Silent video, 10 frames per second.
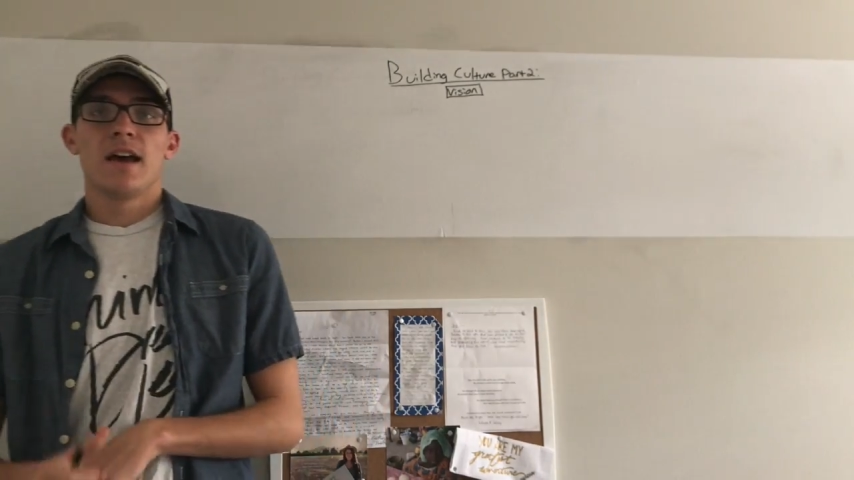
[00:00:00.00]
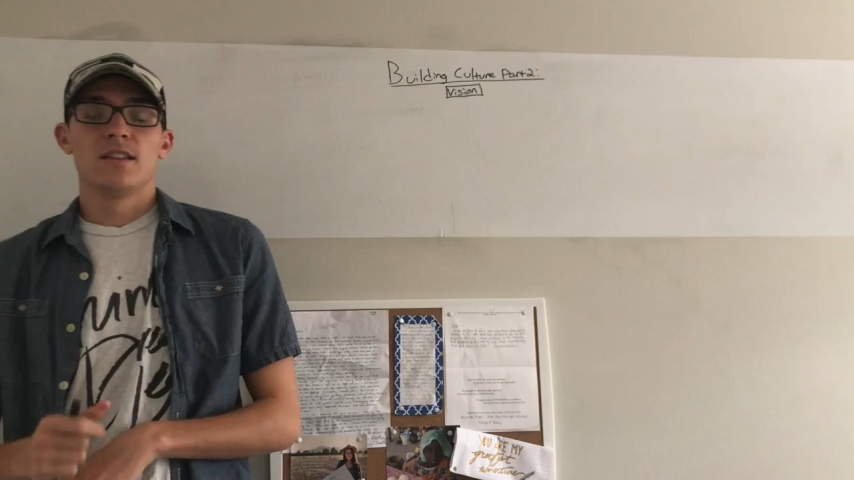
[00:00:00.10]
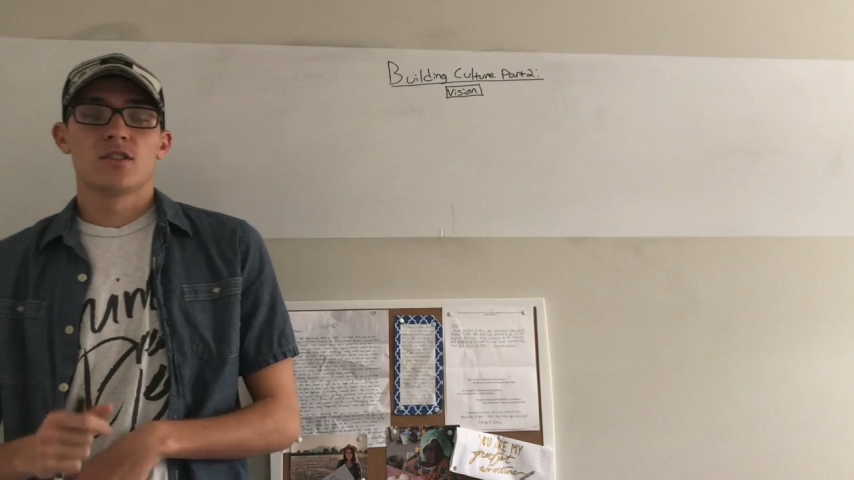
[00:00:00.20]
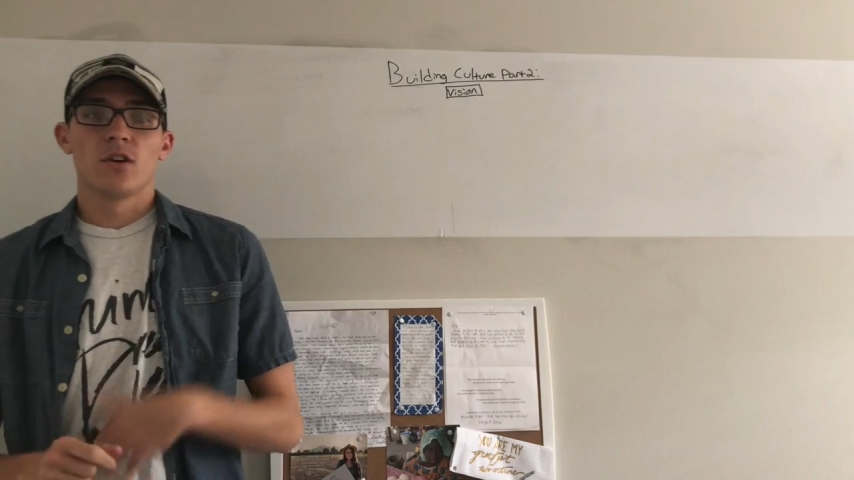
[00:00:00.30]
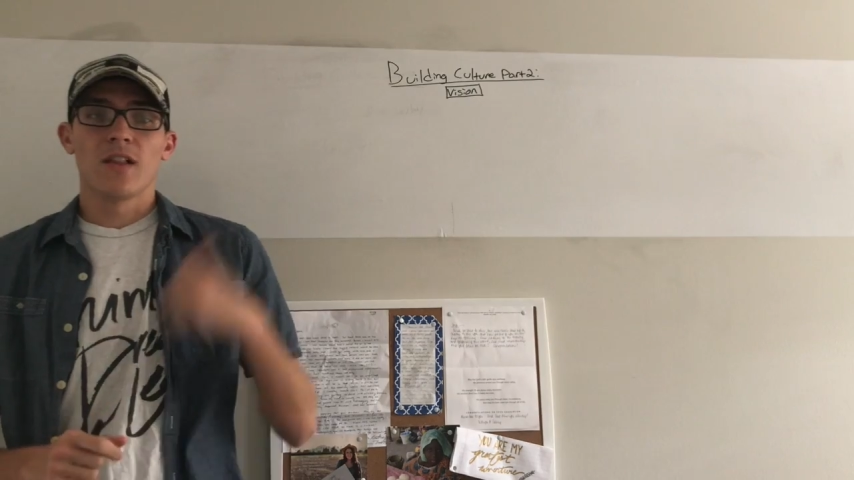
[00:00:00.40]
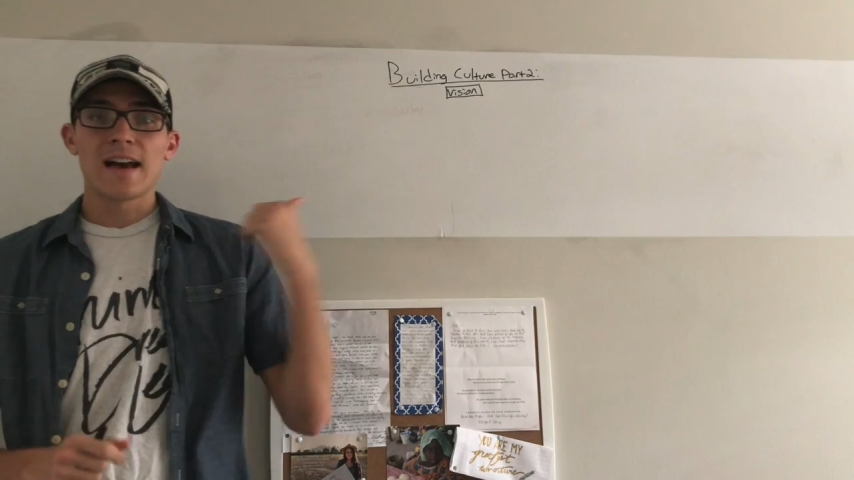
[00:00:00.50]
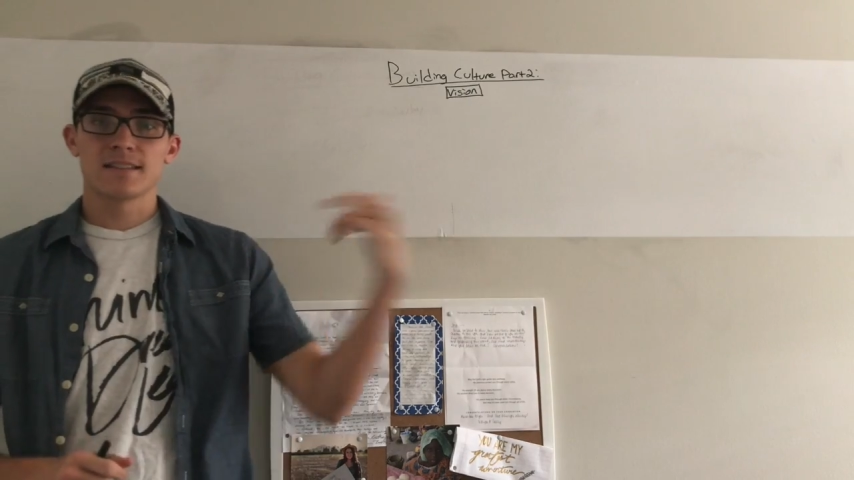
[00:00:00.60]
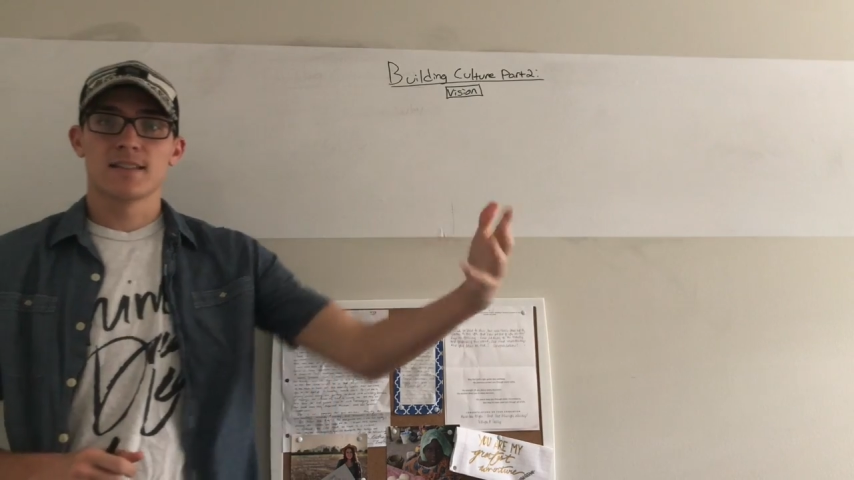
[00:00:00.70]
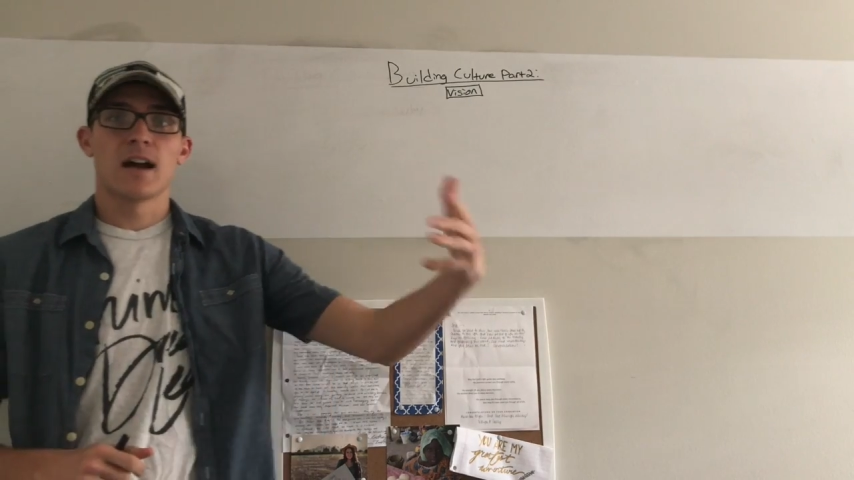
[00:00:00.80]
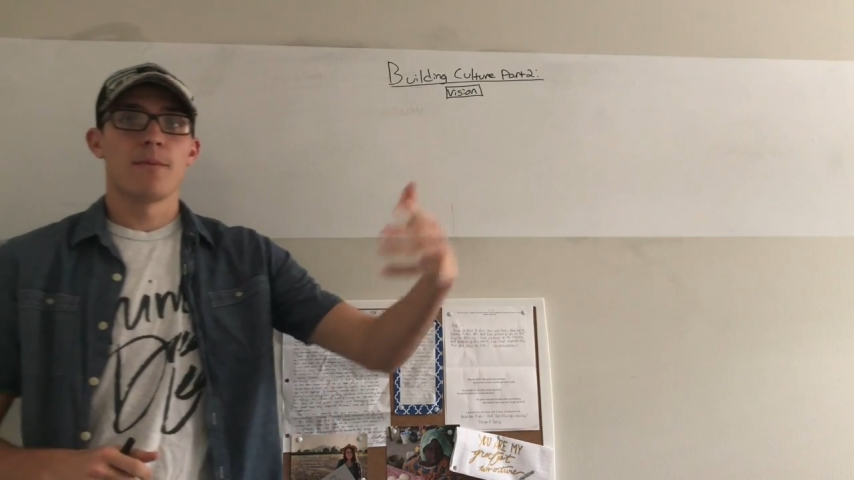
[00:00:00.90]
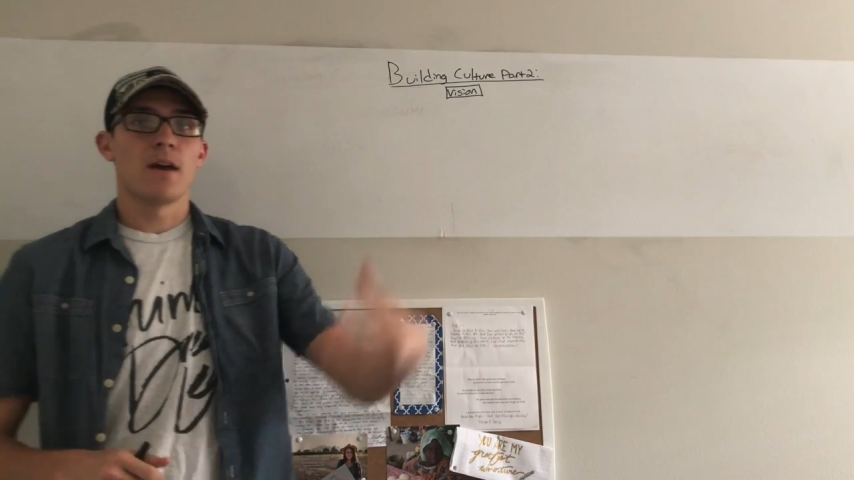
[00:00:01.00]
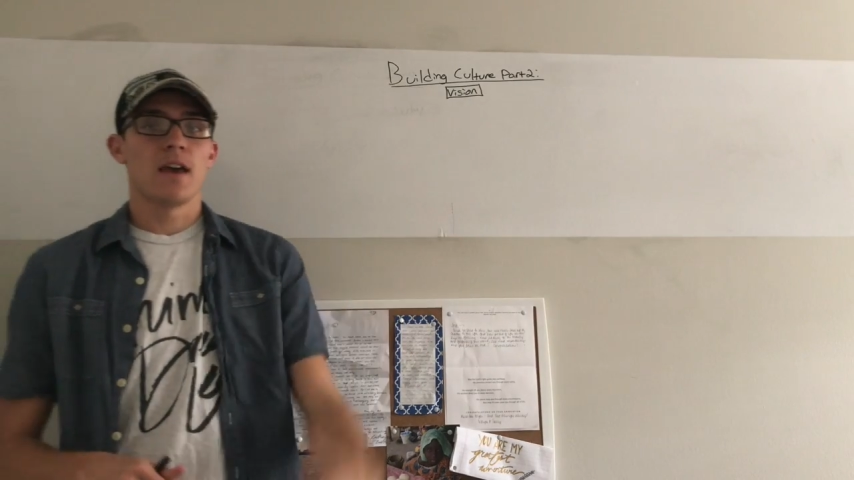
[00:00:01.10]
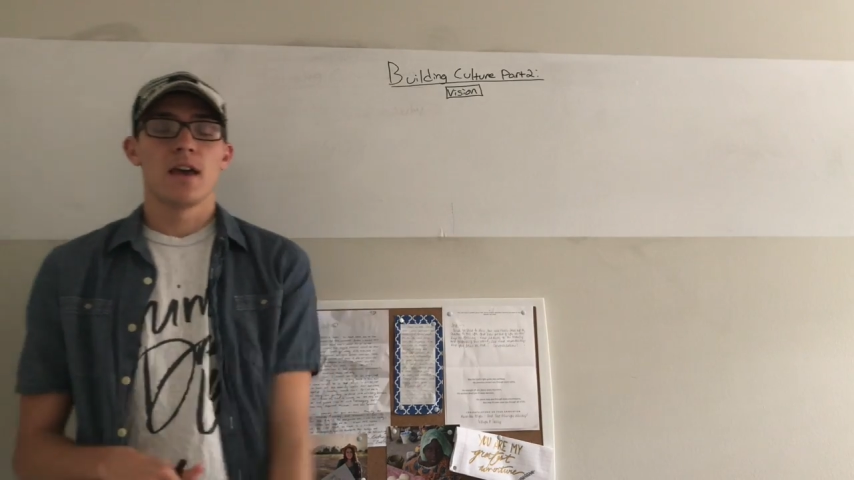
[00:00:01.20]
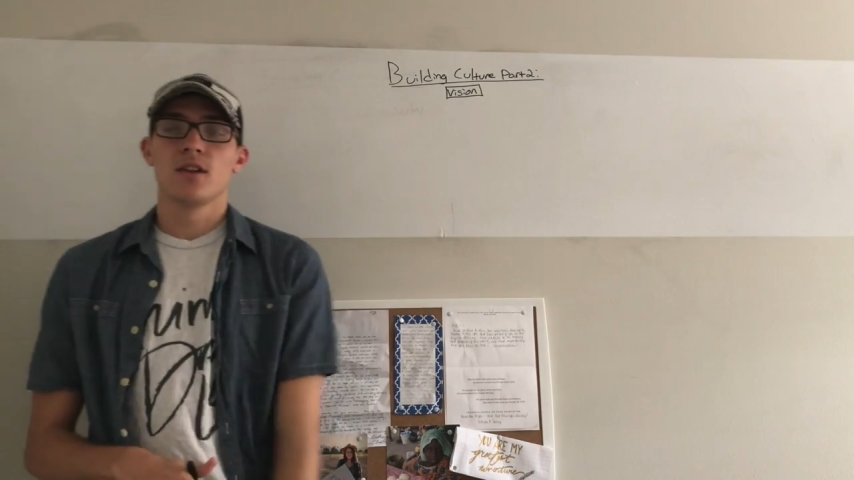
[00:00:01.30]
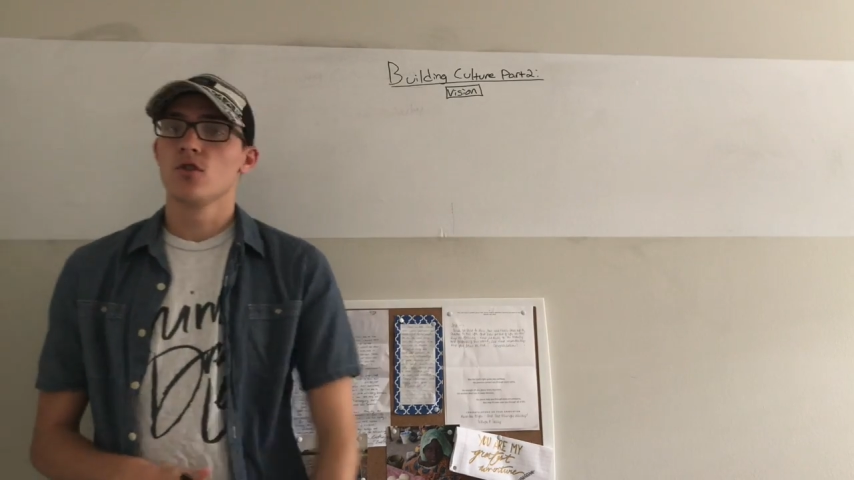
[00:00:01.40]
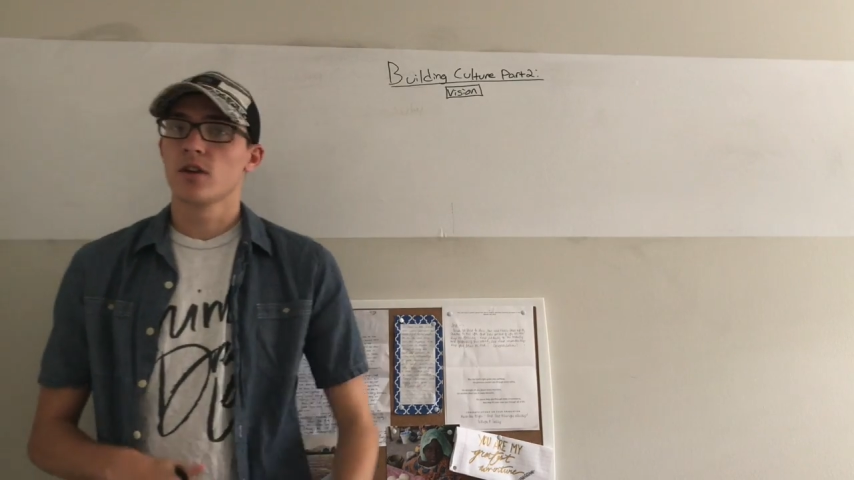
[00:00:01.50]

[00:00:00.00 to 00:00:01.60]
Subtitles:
And so last time, and